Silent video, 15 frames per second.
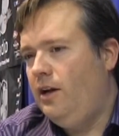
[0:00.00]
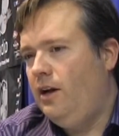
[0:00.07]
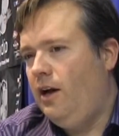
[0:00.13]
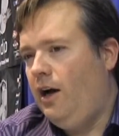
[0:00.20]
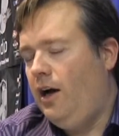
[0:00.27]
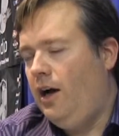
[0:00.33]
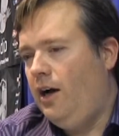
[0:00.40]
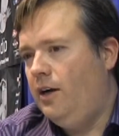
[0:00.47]

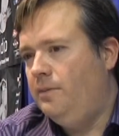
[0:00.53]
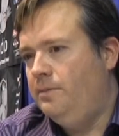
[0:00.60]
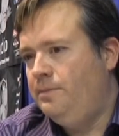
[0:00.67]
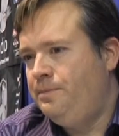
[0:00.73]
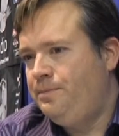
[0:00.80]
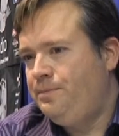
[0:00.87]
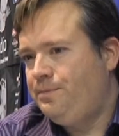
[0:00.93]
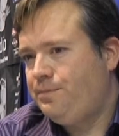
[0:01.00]

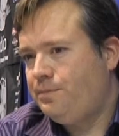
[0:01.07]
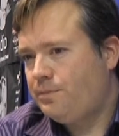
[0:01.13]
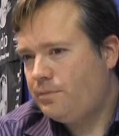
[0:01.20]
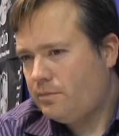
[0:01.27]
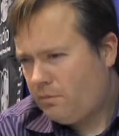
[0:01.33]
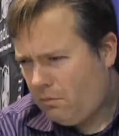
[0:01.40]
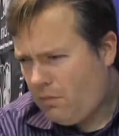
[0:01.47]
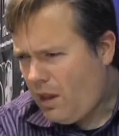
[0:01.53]

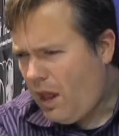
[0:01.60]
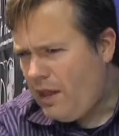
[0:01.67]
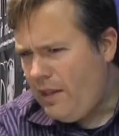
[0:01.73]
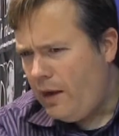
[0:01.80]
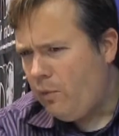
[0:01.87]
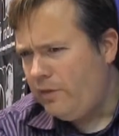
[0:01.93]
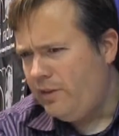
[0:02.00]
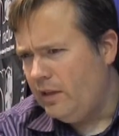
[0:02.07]
And that
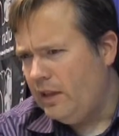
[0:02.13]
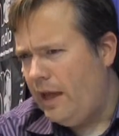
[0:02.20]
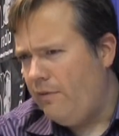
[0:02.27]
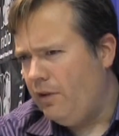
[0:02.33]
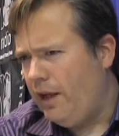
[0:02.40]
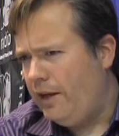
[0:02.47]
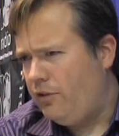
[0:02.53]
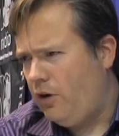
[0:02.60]
was the
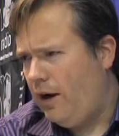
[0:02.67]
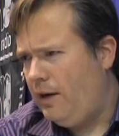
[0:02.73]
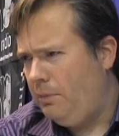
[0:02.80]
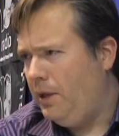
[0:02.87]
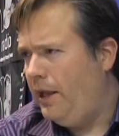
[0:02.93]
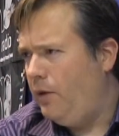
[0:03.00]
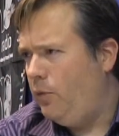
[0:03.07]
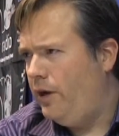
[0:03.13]
level I tried to
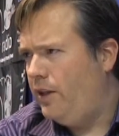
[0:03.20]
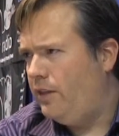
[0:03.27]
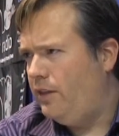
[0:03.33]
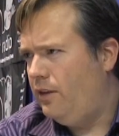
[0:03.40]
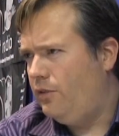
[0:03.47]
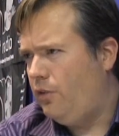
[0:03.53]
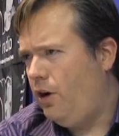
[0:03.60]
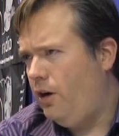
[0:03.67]
play with
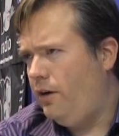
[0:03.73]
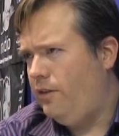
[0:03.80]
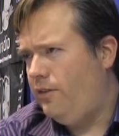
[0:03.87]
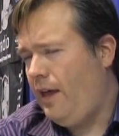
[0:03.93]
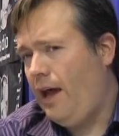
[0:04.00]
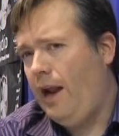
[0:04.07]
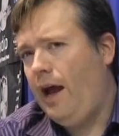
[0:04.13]
as far as that.